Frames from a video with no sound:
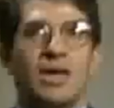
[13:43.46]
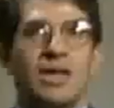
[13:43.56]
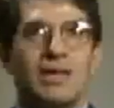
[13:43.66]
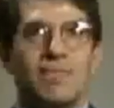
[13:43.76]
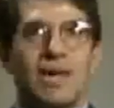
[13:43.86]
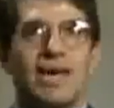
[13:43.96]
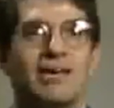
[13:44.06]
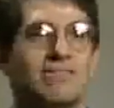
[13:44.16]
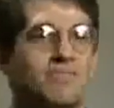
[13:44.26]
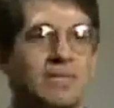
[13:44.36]
He may
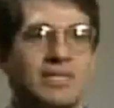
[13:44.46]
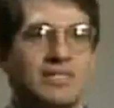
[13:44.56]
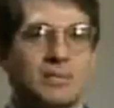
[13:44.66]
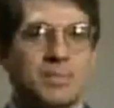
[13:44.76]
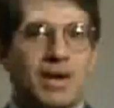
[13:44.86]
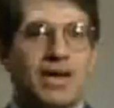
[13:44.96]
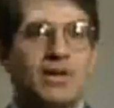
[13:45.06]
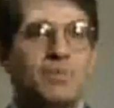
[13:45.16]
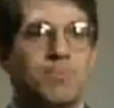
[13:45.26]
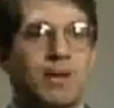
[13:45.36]
have been
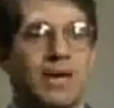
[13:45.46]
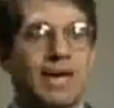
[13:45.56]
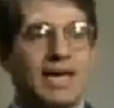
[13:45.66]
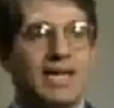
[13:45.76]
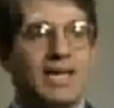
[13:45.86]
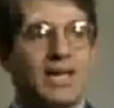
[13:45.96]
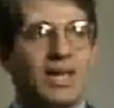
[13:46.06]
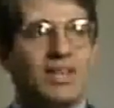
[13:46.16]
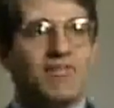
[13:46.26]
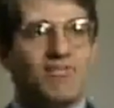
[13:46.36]
inspired by
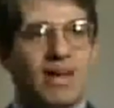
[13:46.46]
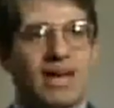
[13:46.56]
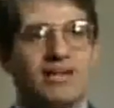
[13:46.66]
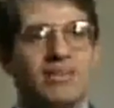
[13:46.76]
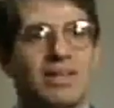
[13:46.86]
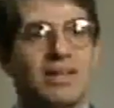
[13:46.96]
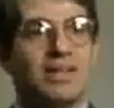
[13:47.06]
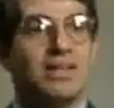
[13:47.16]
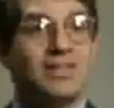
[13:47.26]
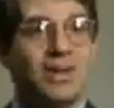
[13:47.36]
the fact that a
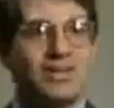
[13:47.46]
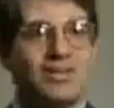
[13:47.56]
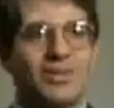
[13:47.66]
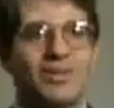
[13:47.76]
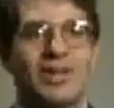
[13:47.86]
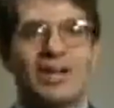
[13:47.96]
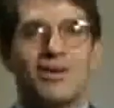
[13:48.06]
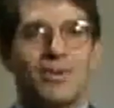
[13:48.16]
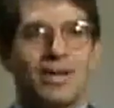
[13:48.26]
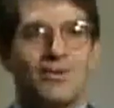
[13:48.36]
conductor on
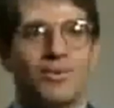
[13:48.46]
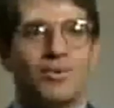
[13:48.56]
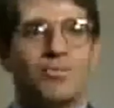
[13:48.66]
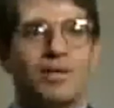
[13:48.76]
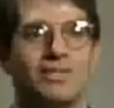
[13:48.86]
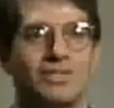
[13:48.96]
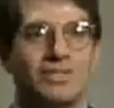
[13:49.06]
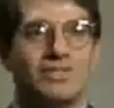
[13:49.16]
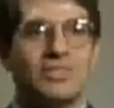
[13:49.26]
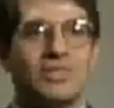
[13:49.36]
a railroad
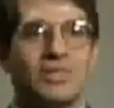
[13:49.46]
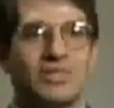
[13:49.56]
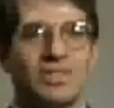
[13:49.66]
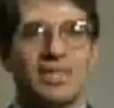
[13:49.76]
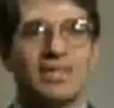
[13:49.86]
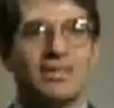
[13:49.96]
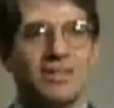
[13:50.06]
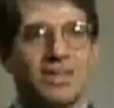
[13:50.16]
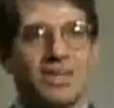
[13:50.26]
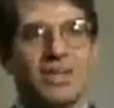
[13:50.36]
punches your ticket
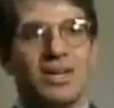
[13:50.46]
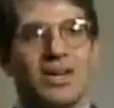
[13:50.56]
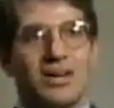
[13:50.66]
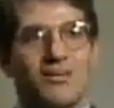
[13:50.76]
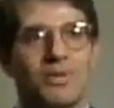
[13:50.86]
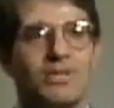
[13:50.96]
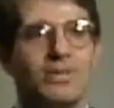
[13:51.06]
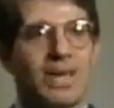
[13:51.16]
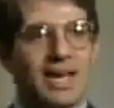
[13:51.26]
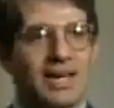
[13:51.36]
uh, when
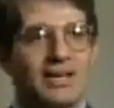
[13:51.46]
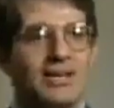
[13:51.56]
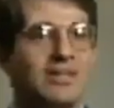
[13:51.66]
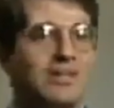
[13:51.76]
you hand it